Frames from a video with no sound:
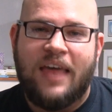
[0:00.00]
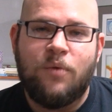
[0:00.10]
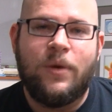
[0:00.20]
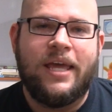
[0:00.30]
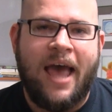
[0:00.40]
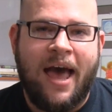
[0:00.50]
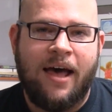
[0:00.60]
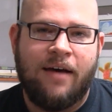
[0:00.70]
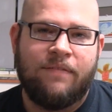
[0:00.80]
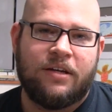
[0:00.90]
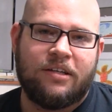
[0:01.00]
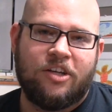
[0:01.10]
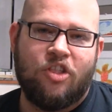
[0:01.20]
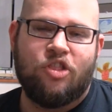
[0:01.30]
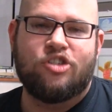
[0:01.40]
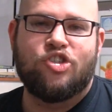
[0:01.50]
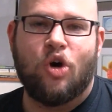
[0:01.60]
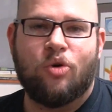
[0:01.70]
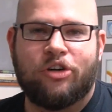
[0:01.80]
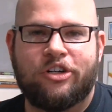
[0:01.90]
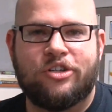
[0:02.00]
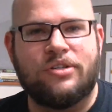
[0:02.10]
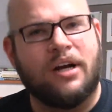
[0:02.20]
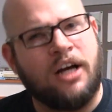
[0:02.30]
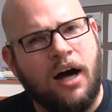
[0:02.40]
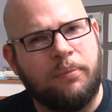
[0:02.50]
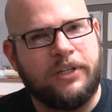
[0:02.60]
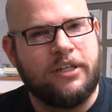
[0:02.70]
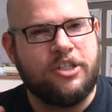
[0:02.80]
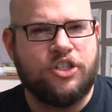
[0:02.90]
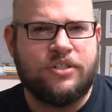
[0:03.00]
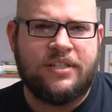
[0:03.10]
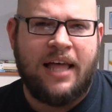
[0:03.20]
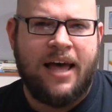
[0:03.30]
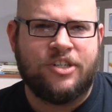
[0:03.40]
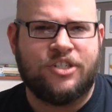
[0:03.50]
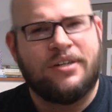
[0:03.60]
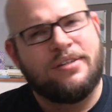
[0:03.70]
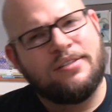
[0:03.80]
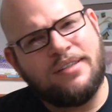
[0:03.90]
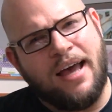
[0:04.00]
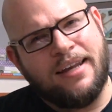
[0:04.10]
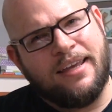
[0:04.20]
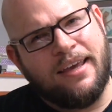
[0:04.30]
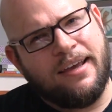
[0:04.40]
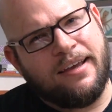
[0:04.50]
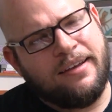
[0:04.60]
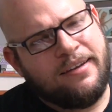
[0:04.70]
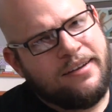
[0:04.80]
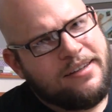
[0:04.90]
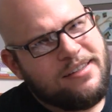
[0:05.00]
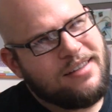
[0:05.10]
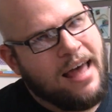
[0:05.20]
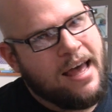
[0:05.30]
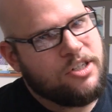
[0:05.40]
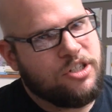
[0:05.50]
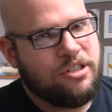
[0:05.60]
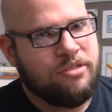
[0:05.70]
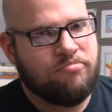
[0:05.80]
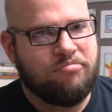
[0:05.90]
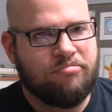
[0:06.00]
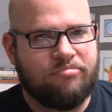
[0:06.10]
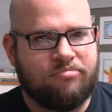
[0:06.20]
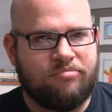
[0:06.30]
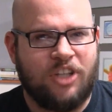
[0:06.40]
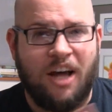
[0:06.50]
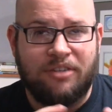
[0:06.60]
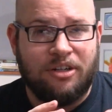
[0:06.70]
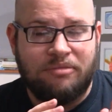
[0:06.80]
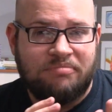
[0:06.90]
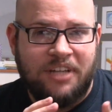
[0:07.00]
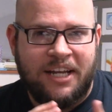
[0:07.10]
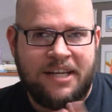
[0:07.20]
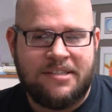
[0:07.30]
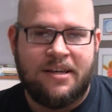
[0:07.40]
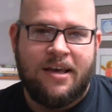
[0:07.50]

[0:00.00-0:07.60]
then we have the Joker's accomplish slash sidekick slash lover, I guess,